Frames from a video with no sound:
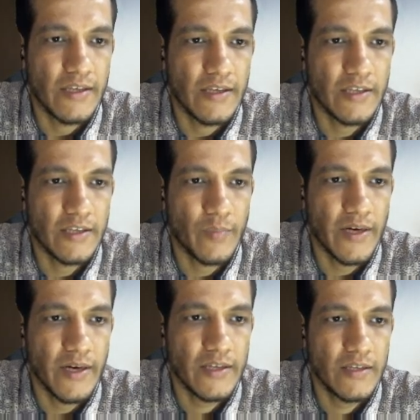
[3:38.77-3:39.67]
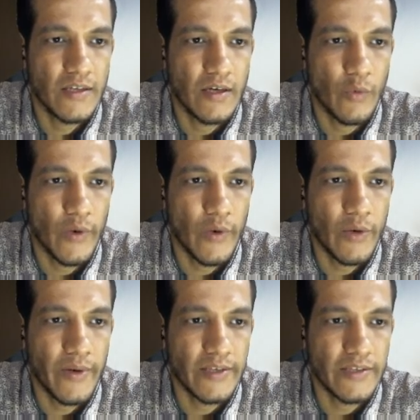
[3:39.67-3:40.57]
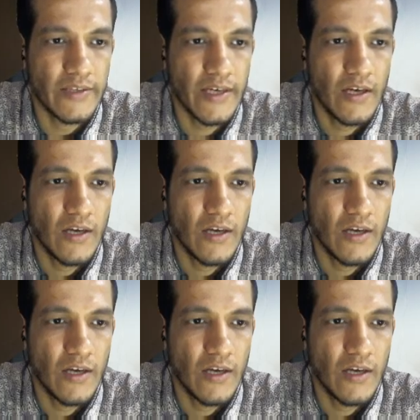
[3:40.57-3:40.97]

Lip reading: This part is wheel, we can say.